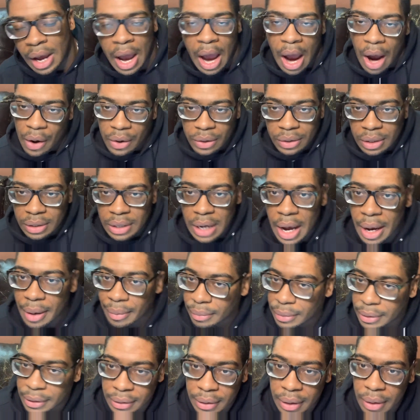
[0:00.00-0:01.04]
I would've done that,
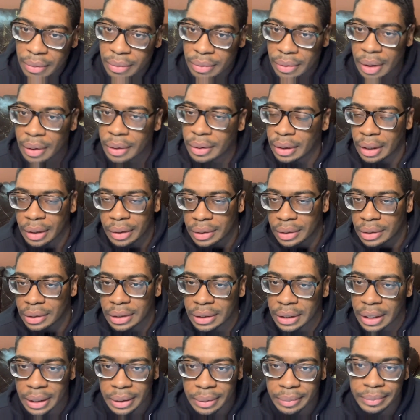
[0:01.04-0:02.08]
man. I would I would've done
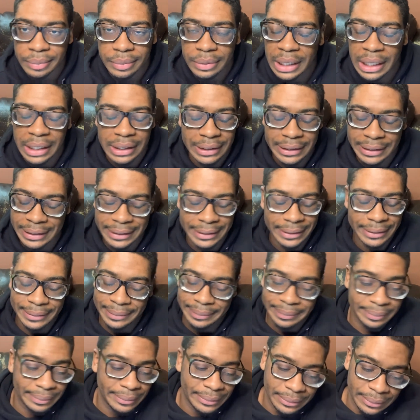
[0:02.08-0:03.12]
that. That's
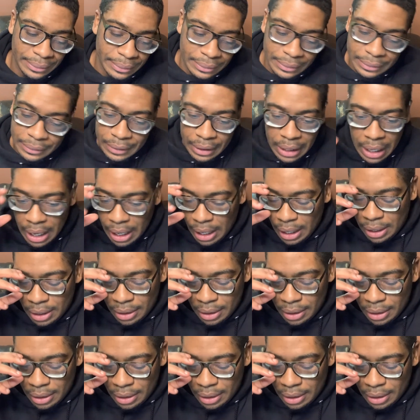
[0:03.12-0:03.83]
nah.